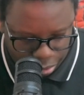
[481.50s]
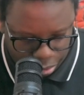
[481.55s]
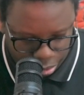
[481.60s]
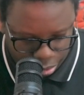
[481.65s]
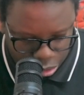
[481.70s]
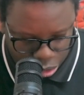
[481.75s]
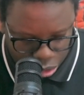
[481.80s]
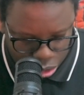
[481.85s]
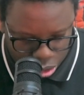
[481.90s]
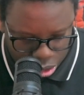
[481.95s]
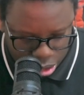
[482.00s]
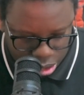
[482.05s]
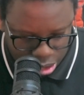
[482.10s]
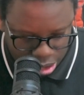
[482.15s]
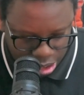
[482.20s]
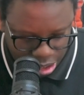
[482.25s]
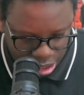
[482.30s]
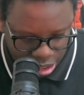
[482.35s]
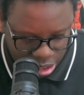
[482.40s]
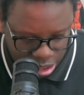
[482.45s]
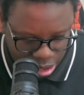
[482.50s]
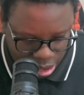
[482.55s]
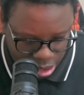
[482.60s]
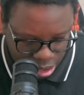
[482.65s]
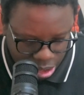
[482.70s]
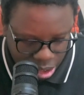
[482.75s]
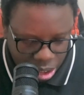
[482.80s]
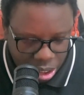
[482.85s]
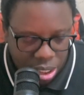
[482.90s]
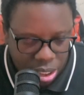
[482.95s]
short, this
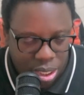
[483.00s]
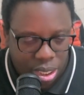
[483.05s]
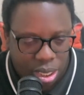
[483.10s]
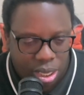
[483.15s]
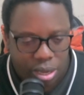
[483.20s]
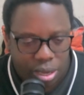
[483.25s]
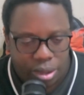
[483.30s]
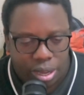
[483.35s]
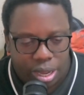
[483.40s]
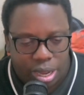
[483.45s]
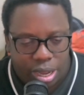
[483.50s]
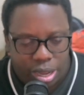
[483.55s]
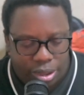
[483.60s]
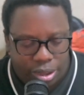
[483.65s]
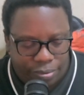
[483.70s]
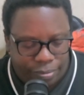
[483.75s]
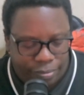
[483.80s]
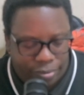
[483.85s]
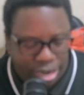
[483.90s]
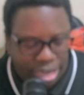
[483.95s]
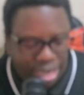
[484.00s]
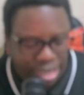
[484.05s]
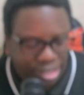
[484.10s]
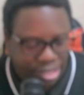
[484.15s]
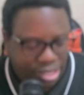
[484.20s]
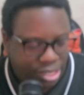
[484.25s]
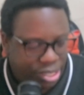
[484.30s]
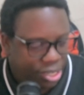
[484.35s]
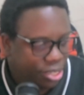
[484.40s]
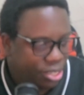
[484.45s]

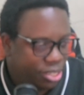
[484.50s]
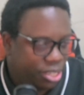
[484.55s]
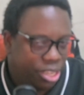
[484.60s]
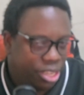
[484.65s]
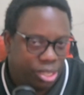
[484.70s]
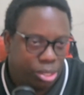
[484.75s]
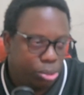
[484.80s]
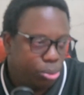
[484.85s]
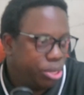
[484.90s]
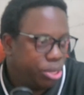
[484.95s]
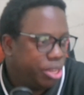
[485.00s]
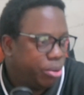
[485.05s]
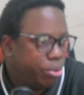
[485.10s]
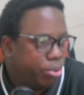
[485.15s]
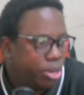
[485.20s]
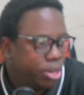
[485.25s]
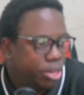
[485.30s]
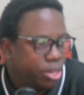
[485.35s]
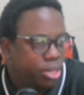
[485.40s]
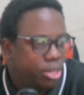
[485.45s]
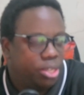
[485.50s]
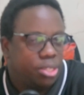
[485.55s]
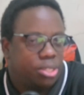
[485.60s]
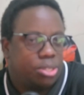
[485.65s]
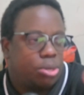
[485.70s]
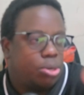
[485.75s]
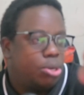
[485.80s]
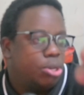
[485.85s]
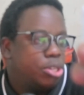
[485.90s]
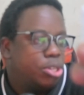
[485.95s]
flight is the Twinny one. It's
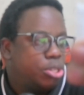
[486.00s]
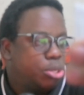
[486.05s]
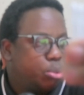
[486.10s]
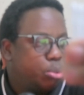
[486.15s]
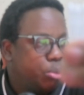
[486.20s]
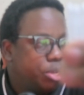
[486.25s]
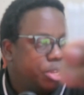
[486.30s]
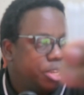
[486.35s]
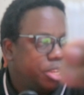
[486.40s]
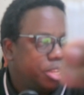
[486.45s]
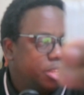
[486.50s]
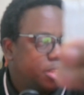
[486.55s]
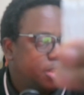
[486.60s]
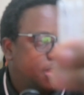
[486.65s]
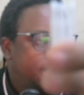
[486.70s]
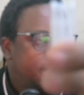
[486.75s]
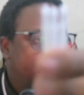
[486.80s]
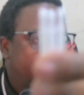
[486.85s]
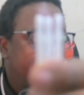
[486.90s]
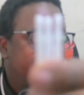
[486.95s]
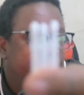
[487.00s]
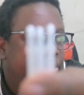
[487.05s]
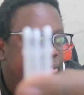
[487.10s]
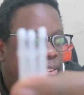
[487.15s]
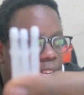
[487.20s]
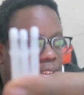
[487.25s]
called Twinny, like the very